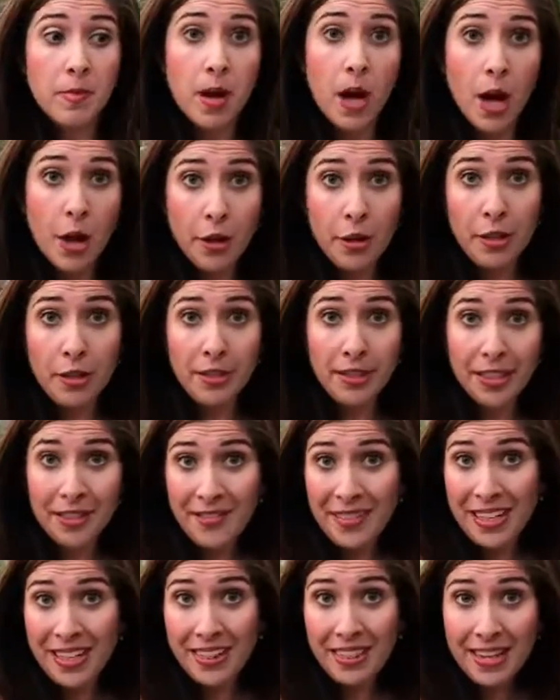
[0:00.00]
other
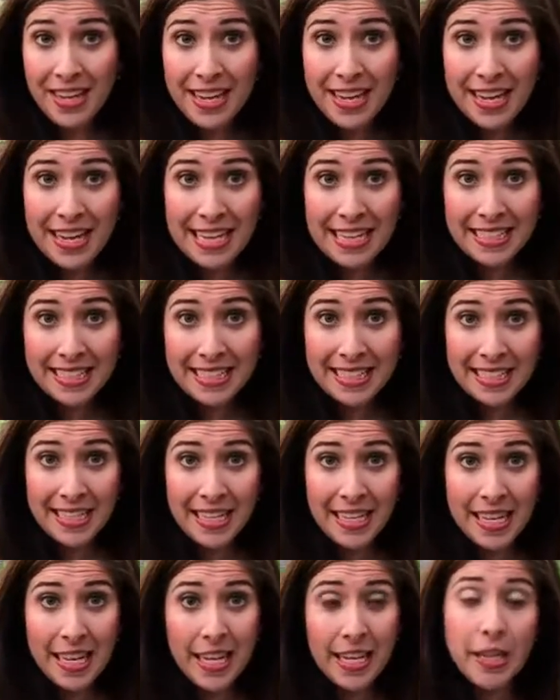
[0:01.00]
living things.
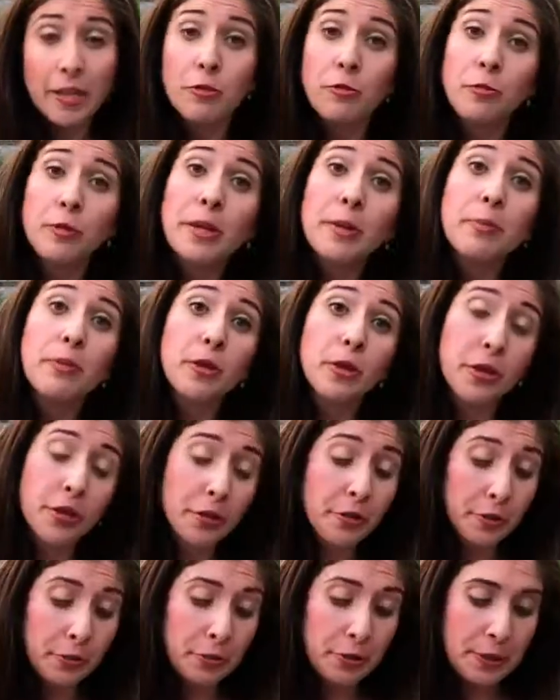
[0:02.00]
It can
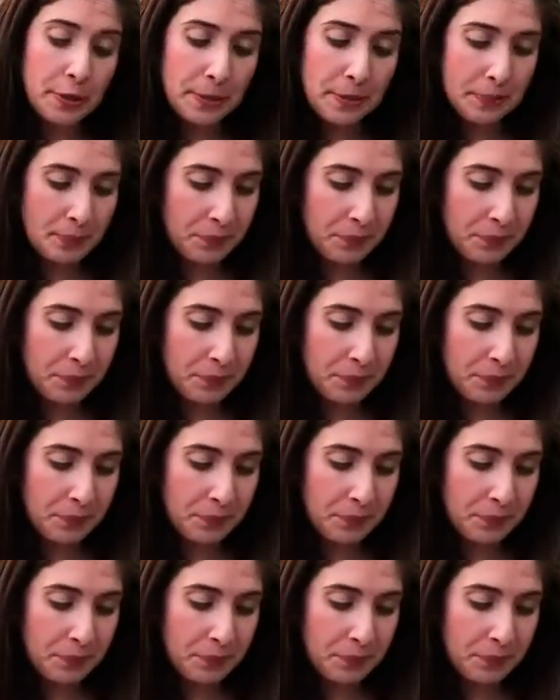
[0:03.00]
reproduce.